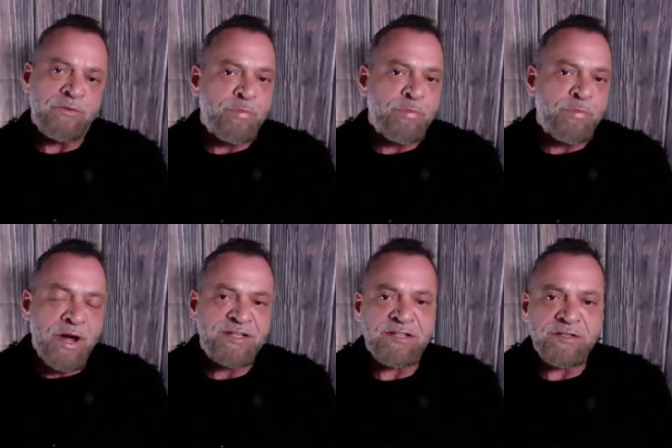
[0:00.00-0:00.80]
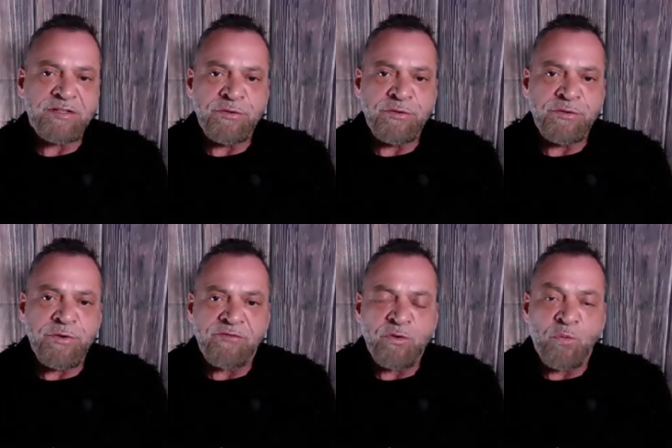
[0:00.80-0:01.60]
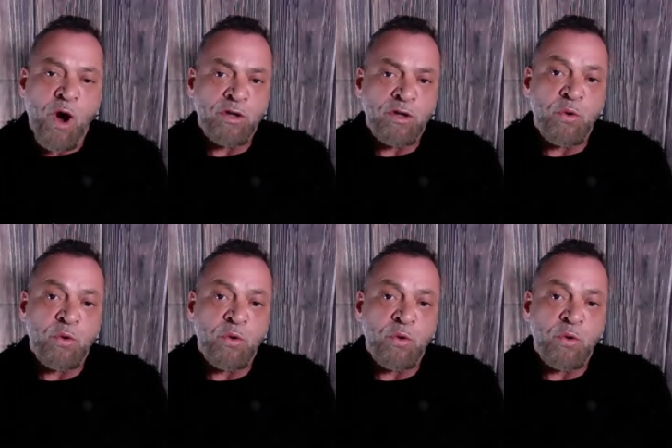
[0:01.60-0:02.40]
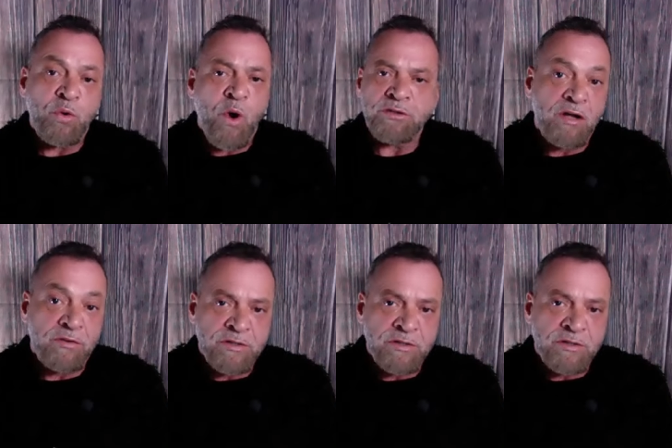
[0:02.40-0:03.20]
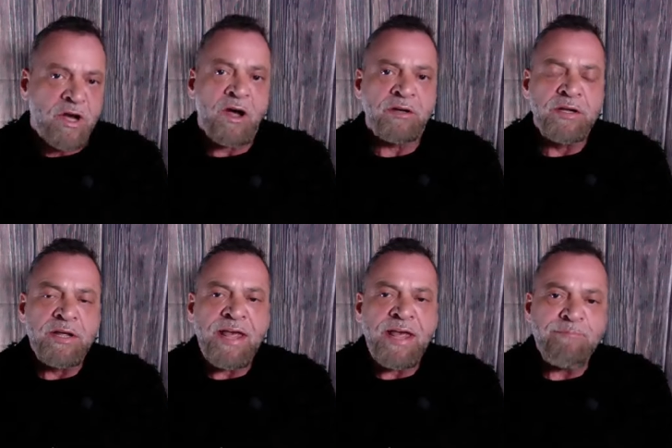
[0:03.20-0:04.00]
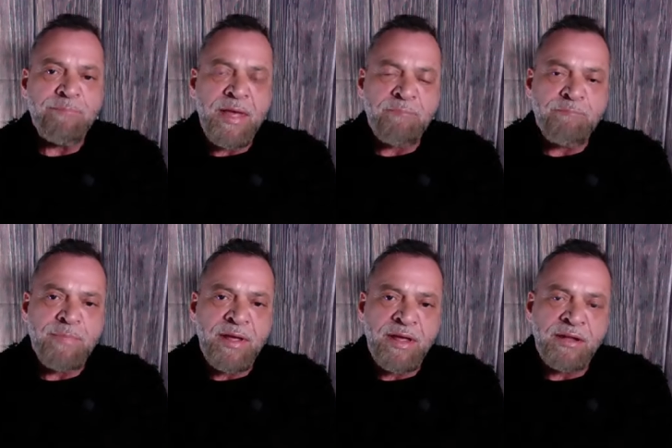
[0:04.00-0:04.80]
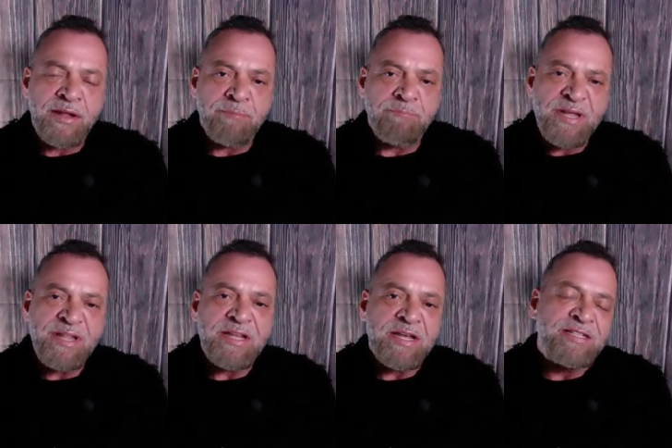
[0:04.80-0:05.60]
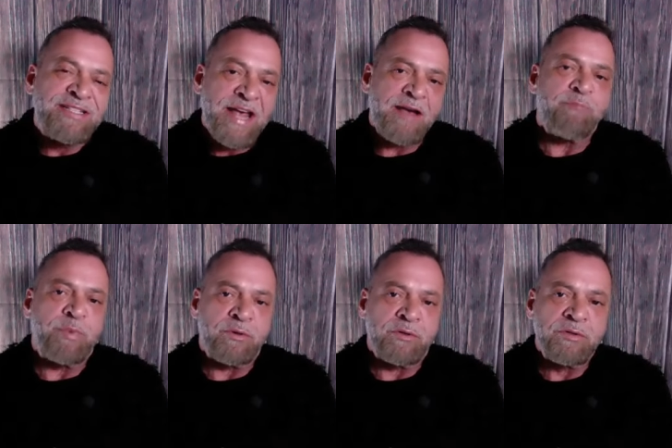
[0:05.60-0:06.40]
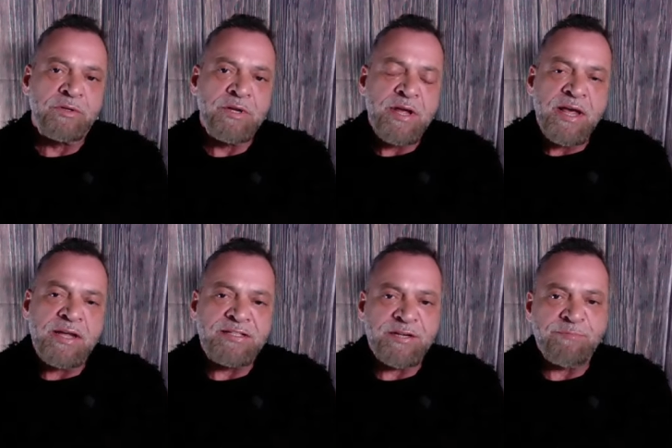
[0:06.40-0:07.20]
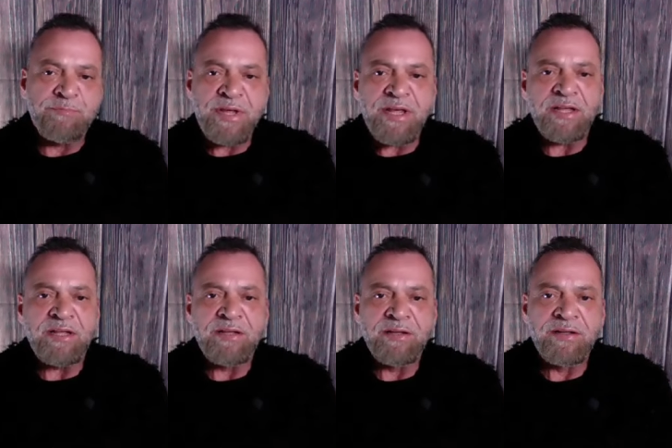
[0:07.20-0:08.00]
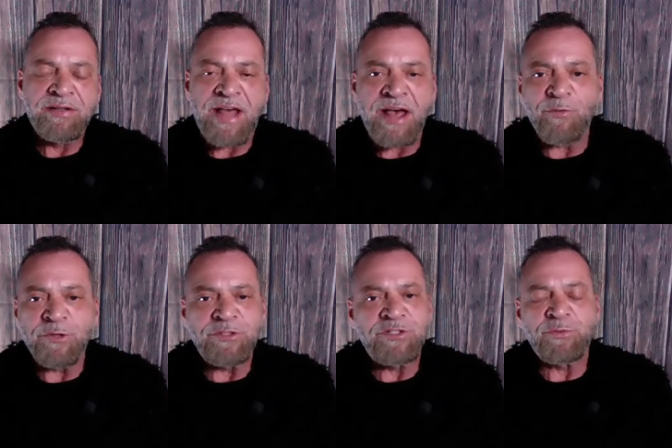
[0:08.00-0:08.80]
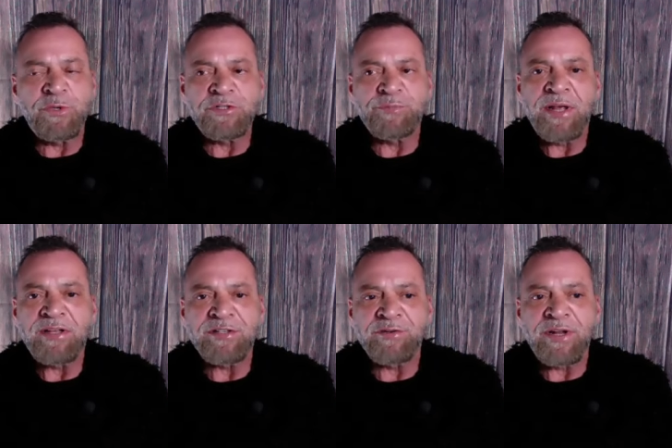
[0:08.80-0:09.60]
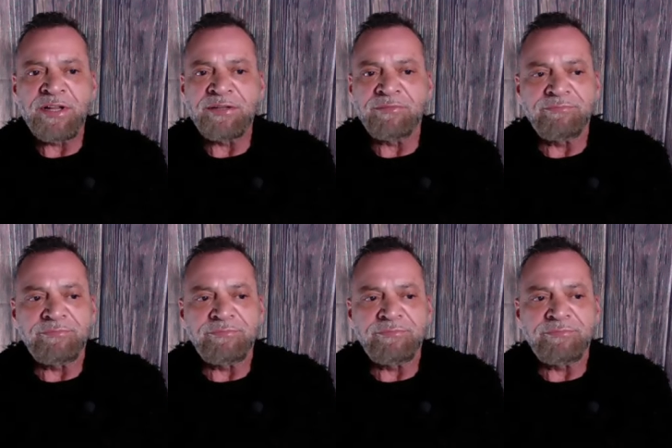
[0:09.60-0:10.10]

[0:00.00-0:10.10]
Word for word: that process. You have to walk the walk, talk the talk, and, and, and, and be the example. And to me, that was what makes a great